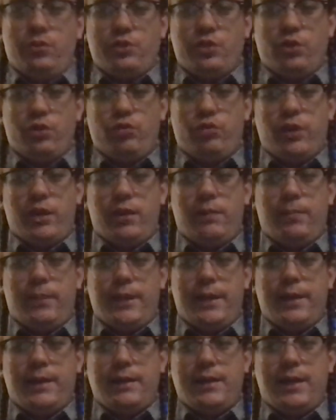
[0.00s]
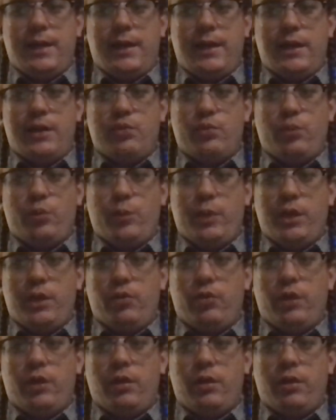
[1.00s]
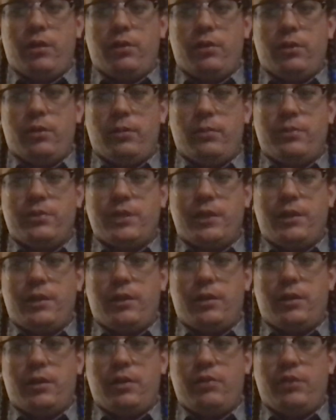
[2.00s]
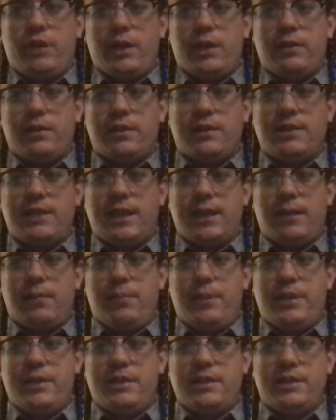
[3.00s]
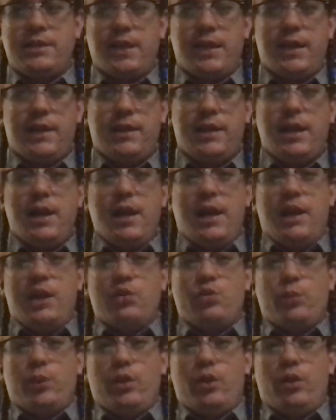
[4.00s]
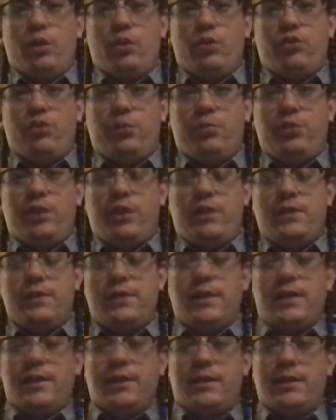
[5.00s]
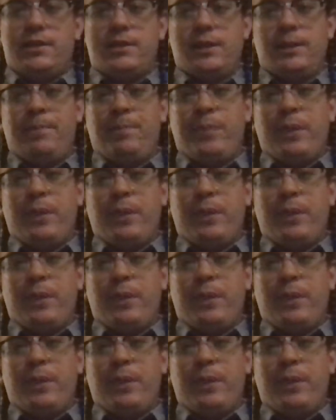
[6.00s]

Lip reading: So trade date is when we agree to the terms, sign the contract. The second business day is when ownership changes hands.